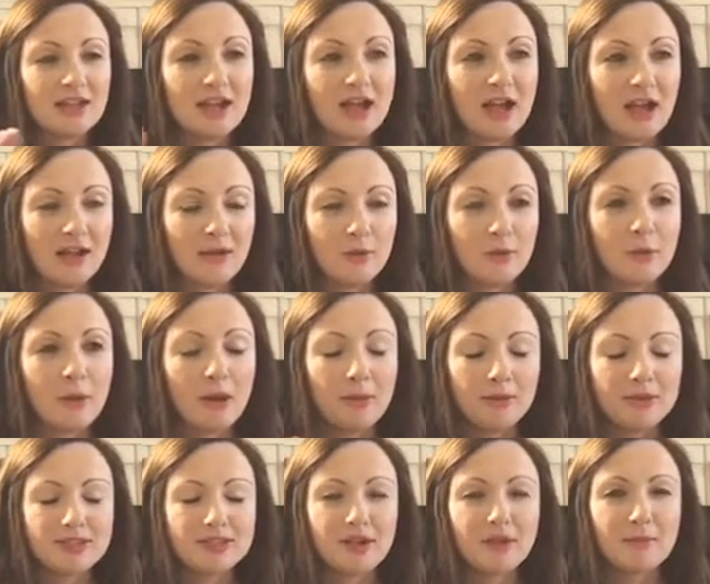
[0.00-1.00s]
I will
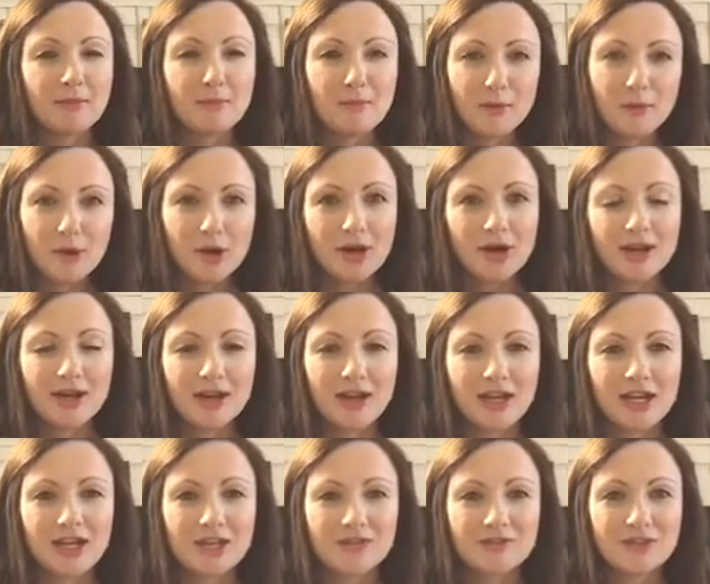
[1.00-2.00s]
probably talk more and
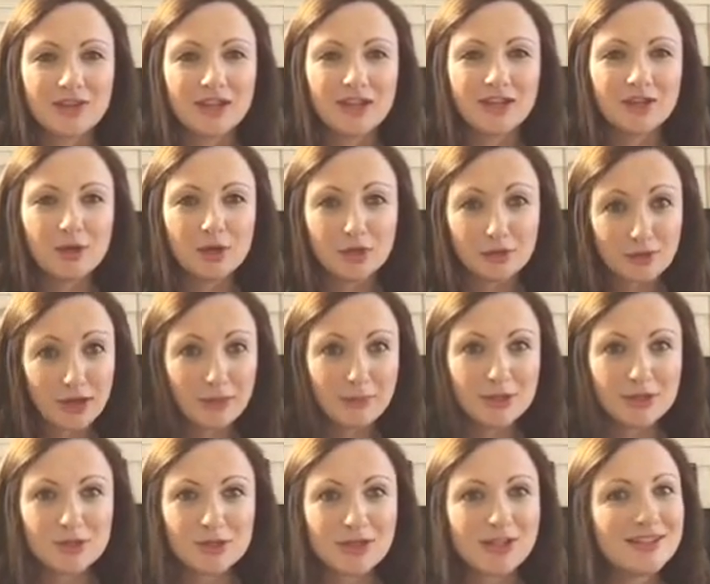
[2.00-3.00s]
kind of like go on
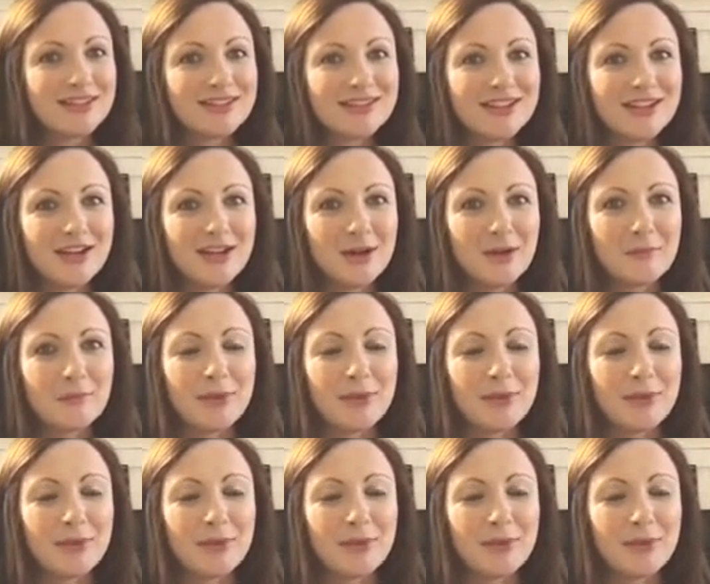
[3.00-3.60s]
rabbit trails here,